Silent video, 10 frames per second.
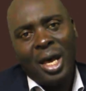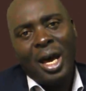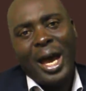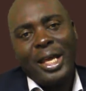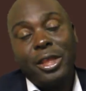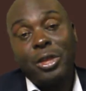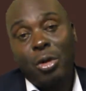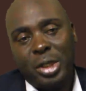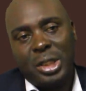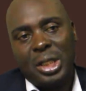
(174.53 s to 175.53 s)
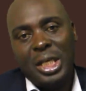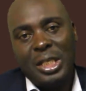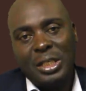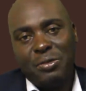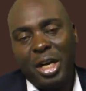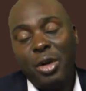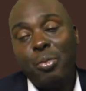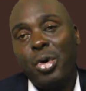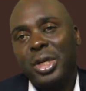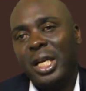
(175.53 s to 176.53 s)
I thought it is very
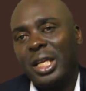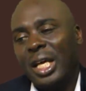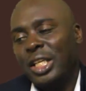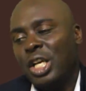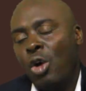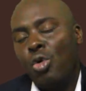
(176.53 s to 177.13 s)
important that